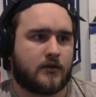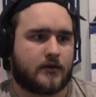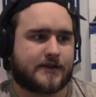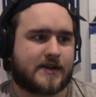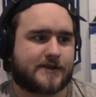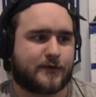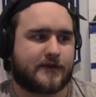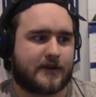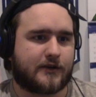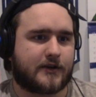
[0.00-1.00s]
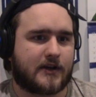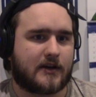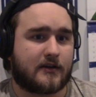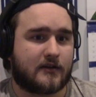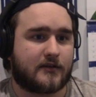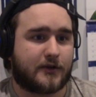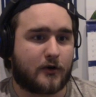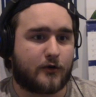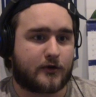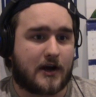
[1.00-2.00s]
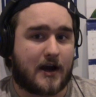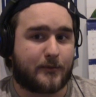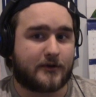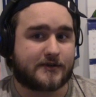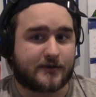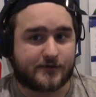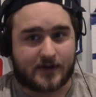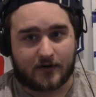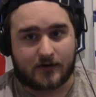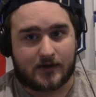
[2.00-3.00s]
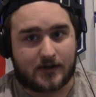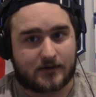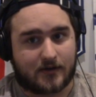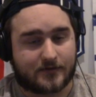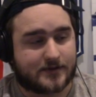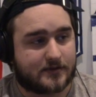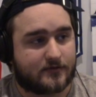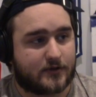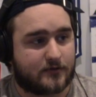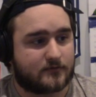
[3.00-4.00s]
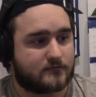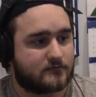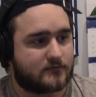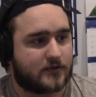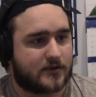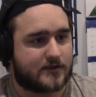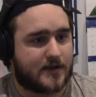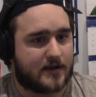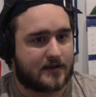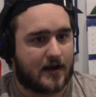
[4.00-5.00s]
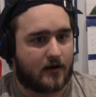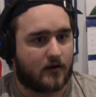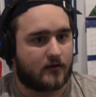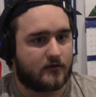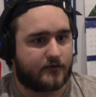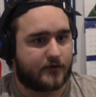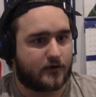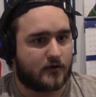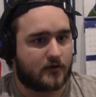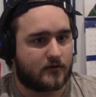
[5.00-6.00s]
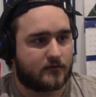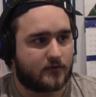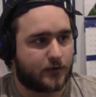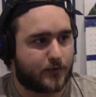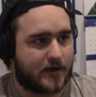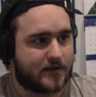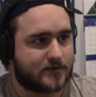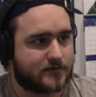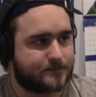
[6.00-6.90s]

Because that's one thing, you can get your owner happiness goes down a lot, obviously, if you don't take care of your arena.